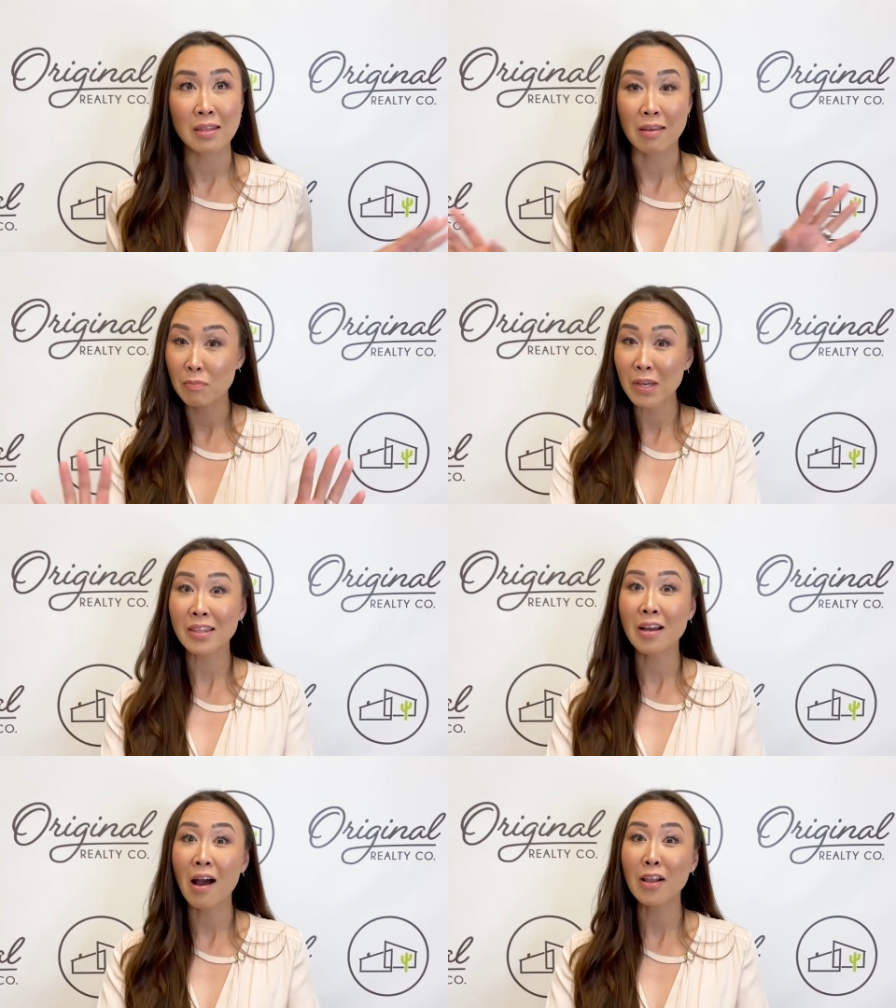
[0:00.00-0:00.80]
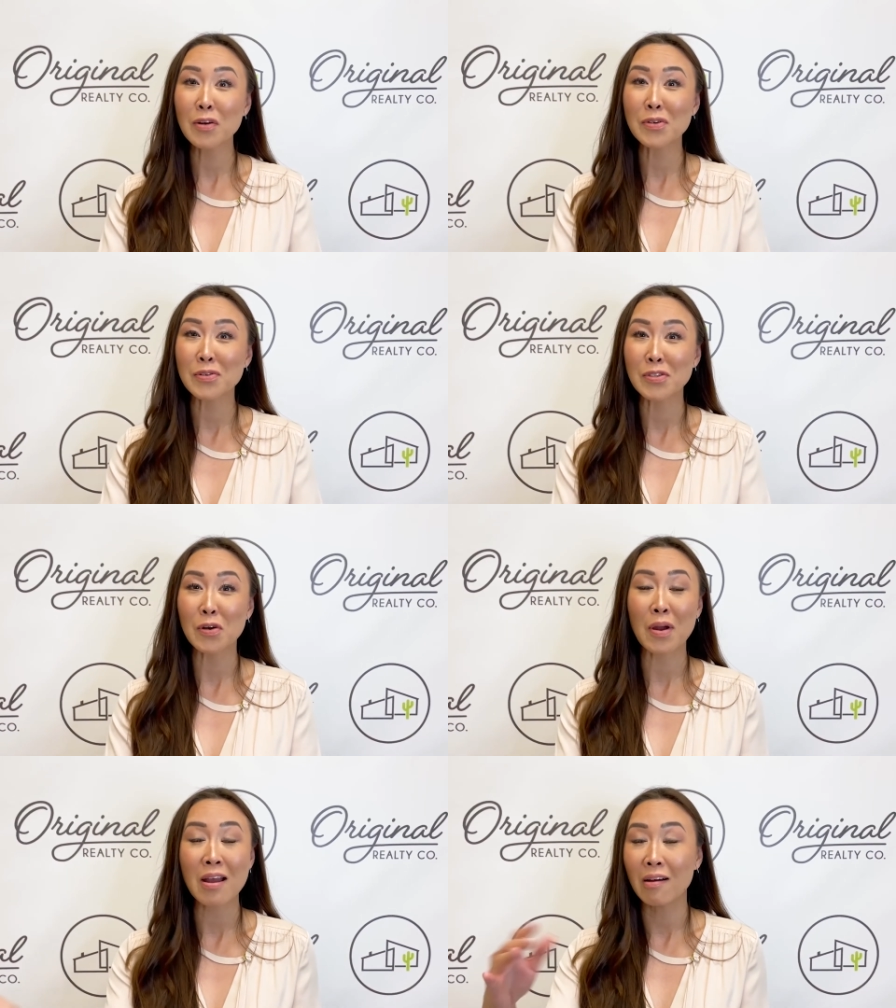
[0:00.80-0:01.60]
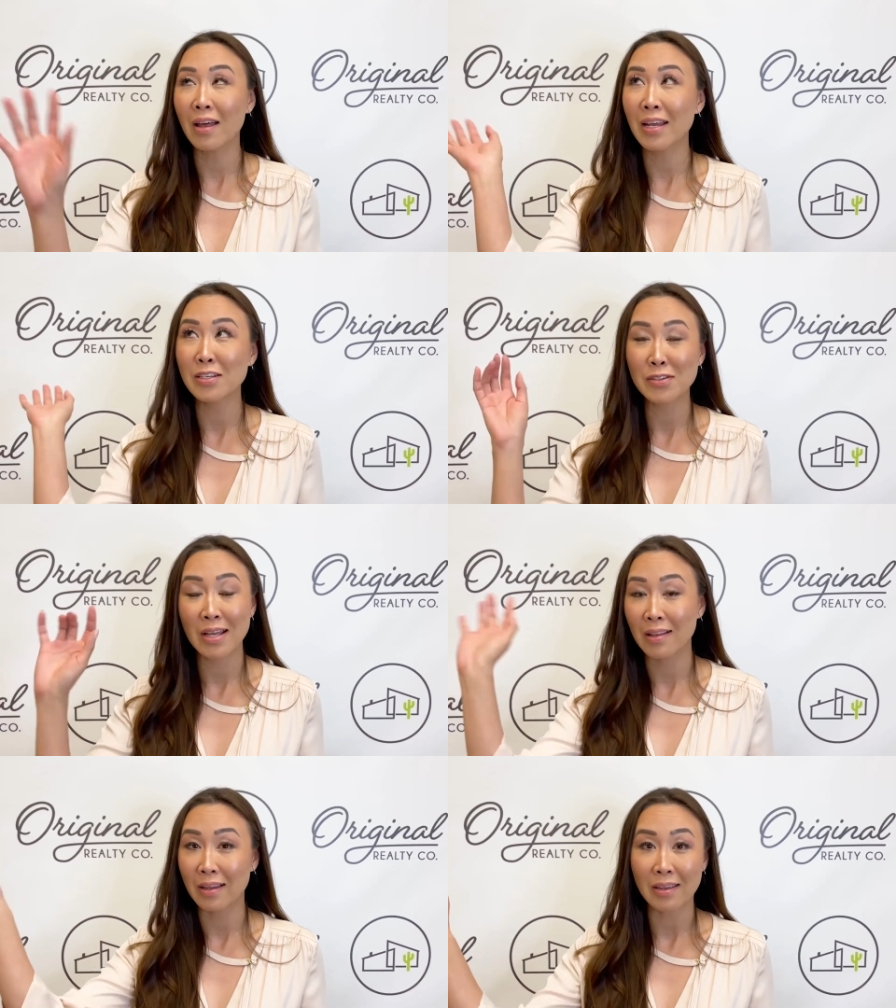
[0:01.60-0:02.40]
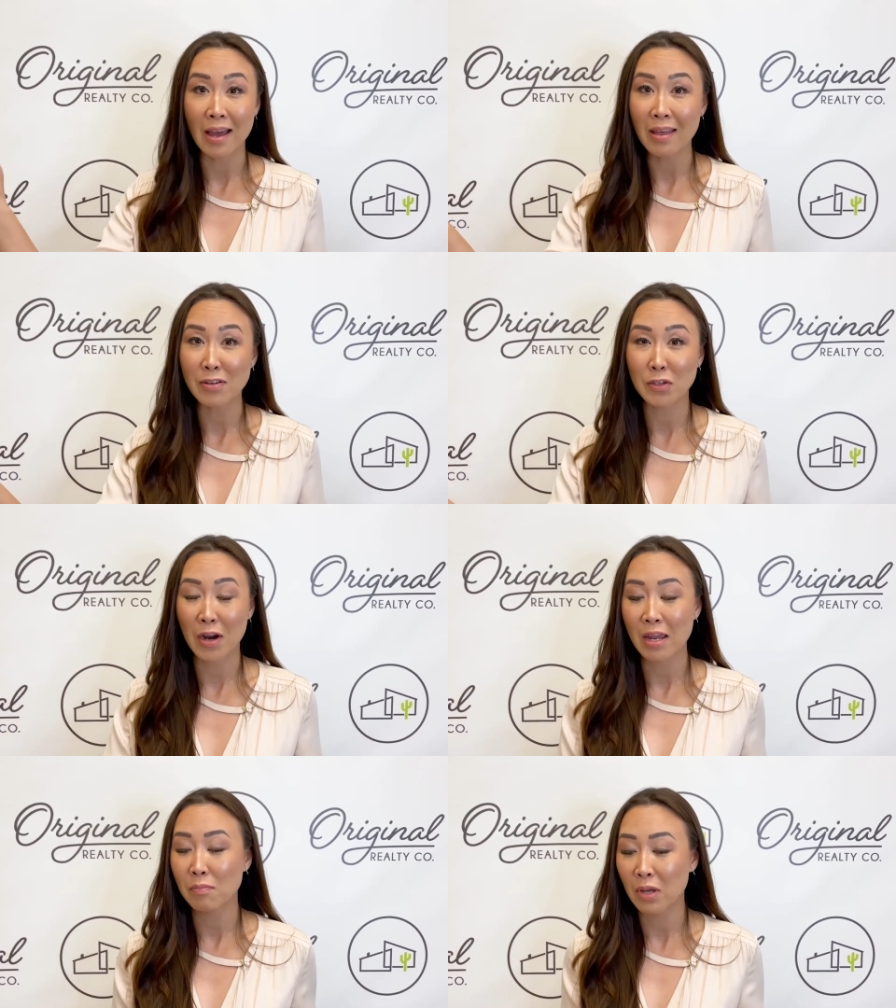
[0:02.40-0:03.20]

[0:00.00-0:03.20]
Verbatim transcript: They even picked the color, which was so great. All I had to do say like, yeah, that was great.